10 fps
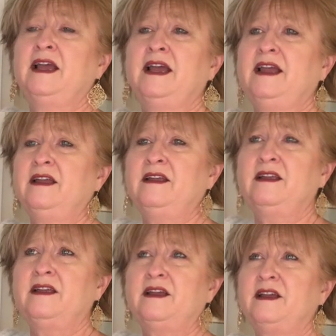And
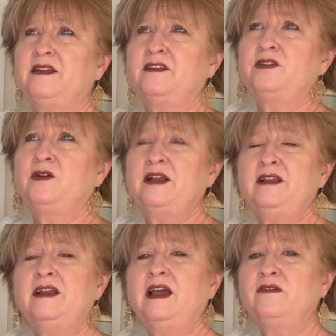so I
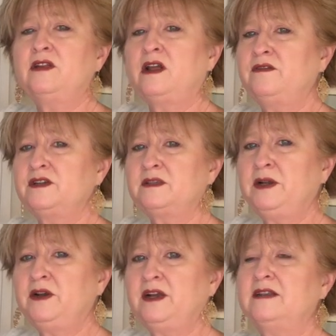didn't have a lot of
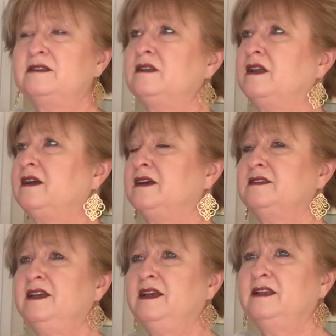experience. And like I
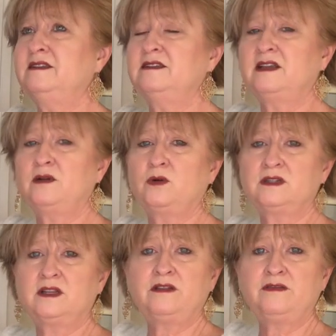said, since I worked
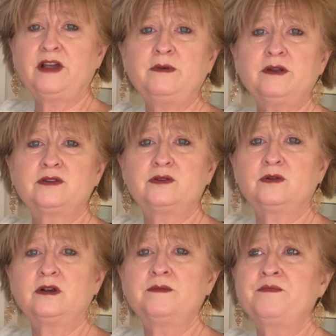at the fabric
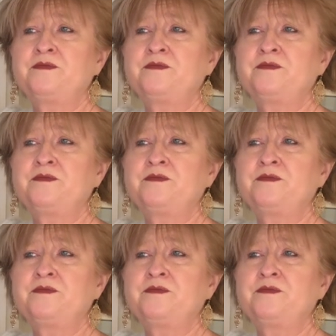store,